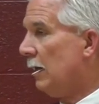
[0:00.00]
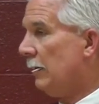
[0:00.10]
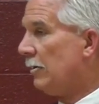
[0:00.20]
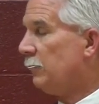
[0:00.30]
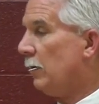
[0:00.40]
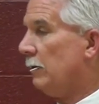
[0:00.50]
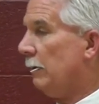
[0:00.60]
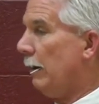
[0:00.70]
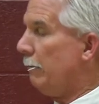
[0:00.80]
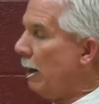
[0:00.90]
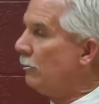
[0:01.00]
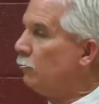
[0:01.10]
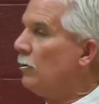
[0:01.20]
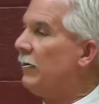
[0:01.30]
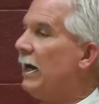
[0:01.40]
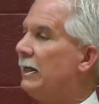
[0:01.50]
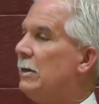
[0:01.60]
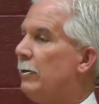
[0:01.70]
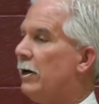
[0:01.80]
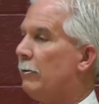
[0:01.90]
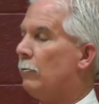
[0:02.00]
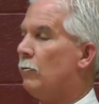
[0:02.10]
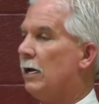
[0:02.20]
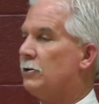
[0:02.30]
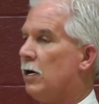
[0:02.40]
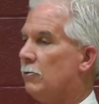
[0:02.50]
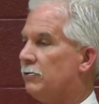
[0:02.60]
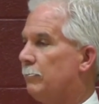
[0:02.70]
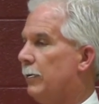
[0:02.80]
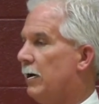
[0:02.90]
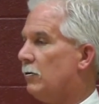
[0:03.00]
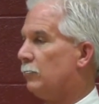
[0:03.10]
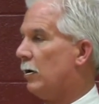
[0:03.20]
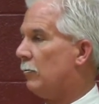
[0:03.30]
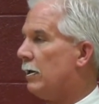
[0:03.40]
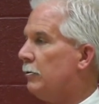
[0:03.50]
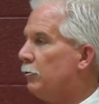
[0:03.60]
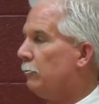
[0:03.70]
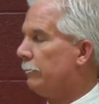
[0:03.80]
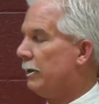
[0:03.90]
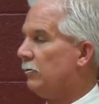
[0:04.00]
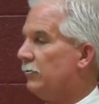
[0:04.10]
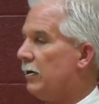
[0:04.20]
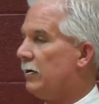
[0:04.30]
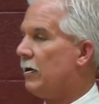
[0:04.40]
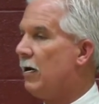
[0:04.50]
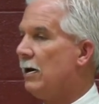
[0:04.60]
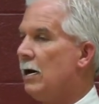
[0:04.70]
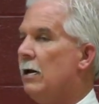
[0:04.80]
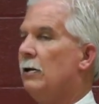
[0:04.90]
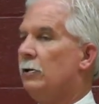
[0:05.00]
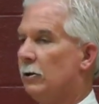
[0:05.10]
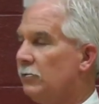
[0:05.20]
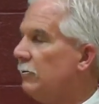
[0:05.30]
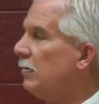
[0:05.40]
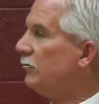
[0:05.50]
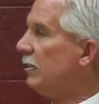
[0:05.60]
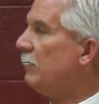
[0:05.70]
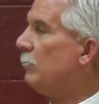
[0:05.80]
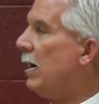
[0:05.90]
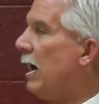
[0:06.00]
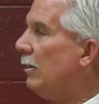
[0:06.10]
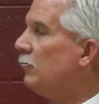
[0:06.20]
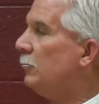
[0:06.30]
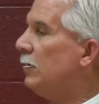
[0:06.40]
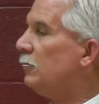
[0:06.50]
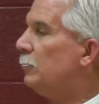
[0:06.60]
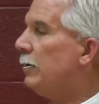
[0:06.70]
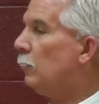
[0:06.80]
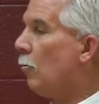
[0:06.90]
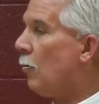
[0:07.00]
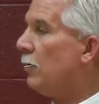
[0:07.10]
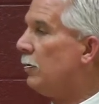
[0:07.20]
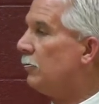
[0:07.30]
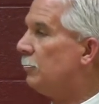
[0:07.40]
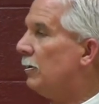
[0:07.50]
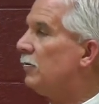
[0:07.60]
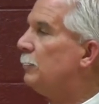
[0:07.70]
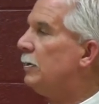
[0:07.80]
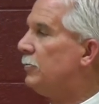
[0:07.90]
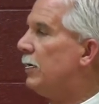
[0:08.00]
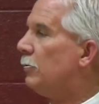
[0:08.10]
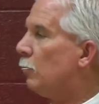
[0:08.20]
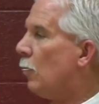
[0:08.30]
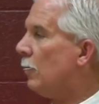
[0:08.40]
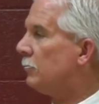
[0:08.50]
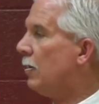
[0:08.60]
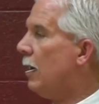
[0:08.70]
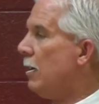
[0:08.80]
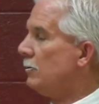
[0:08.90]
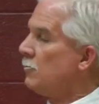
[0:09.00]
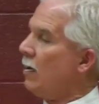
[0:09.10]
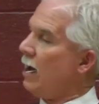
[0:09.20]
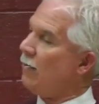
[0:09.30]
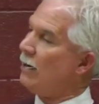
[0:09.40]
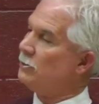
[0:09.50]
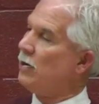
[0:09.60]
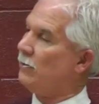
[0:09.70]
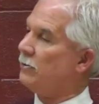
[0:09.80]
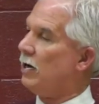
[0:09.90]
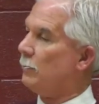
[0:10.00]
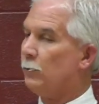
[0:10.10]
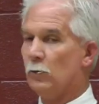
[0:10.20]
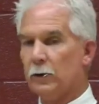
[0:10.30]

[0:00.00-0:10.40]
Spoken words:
That's one thing I keep hearing when I talk to some parents, when I went into them in this area. You know, let's give back. Let's be warriors, but let's be tender warriors. I already talked about the pool.